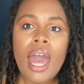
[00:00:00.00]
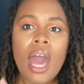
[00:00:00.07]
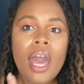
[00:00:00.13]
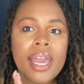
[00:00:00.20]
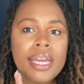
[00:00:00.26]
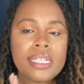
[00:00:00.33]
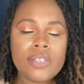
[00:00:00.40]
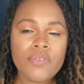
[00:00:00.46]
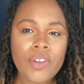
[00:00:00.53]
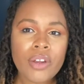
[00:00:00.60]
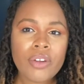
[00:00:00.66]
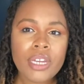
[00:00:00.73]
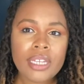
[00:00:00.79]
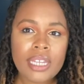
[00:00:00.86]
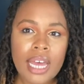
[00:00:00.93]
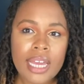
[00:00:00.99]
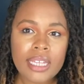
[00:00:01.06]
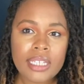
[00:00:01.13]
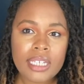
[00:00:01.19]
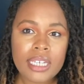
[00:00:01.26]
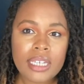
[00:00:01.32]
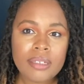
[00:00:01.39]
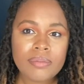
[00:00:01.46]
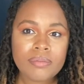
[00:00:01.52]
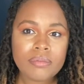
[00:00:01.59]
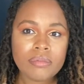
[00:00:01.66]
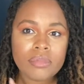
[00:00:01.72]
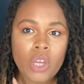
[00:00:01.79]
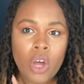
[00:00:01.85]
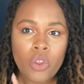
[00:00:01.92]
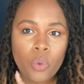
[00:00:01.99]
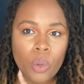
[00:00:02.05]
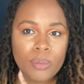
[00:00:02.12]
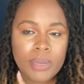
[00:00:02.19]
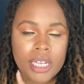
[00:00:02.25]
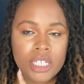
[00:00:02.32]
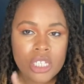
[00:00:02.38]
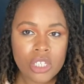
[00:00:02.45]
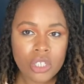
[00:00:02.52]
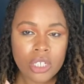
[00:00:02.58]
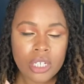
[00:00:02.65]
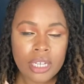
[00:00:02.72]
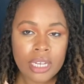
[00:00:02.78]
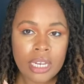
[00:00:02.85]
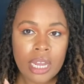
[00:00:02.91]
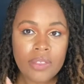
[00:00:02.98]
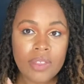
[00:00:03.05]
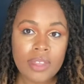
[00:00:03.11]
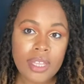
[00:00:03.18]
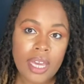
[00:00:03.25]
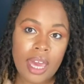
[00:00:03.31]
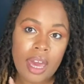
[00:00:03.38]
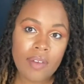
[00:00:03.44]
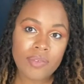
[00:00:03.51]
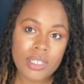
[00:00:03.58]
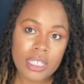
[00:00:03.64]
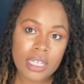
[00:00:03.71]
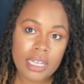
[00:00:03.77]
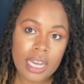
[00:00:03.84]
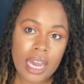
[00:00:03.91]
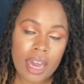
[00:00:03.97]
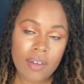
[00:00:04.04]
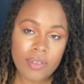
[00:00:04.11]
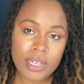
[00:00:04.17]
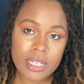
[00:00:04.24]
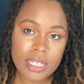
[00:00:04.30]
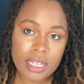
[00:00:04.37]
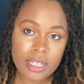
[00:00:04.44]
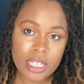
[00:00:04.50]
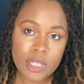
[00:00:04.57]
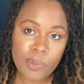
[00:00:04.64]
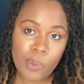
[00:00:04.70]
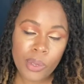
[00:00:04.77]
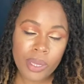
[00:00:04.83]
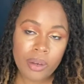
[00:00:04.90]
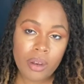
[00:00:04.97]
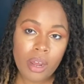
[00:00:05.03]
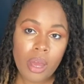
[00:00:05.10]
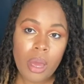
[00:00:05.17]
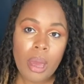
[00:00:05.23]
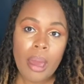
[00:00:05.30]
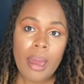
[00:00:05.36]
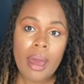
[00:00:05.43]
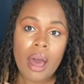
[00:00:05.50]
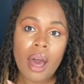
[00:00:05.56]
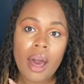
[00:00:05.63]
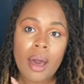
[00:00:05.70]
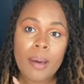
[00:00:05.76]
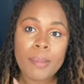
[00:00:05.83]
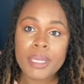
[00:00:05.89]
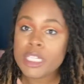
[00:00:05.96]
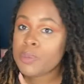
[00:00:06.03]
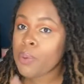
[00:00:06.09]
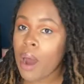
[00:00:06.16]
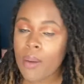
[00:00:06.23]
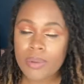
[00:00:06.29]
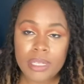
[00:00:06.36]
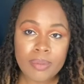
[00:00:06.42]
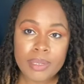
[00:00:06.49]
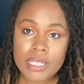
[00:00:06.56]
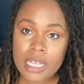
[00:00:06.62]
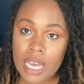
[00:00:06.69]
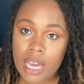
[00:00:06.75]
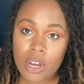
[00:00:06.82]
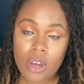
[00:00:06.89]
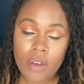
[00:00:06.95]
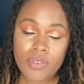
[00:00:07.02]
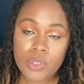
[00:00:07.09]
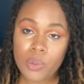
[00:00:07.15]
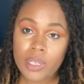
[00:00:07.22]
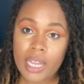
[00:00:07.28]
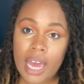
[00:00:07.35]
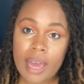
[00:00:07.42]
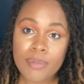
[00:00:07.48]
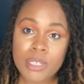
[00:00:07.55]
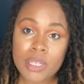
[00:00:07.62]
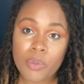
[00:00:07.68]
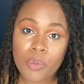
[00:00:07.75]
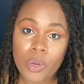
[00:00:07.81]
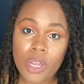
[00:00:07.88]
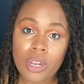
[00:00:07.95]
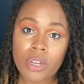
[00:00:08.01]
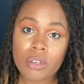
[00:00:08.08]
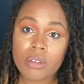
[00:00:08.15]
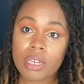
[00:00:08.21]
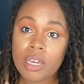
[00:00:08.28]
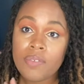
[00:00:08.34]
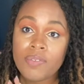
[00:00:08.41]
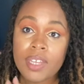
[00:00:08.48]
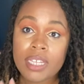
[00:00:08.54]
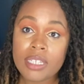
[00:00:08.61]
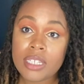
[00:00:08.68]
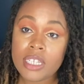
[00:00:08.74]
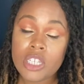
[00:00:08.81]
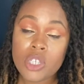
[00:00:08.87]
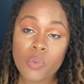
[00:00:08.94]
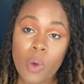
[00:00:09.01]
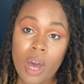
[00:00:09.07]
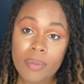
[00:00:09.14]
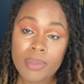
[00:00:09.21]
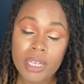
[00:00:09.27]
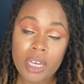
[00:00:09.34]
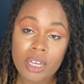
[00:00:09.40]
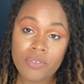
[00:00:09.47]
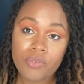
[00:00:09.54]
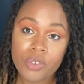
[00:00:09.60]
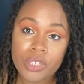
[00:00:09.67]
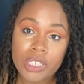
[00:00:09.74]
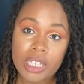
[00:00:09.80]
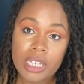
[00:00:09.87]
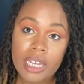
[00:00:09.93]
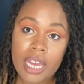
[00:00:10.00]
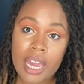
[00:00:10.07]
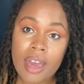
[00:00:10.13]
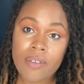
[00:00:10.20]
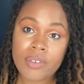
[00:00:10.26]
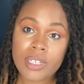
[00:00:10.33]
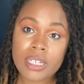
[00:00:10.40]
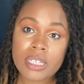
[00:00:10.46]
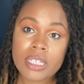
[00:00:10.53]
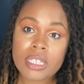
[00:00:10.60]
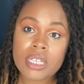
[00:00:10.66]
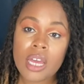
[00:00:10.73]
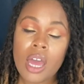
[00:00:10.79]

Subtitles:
It's very unlikely, although I'm not certain, that they have DNA evidence at this point. It's probably been taken off to a lab somewhere if they did swab the gun for DNA evidence.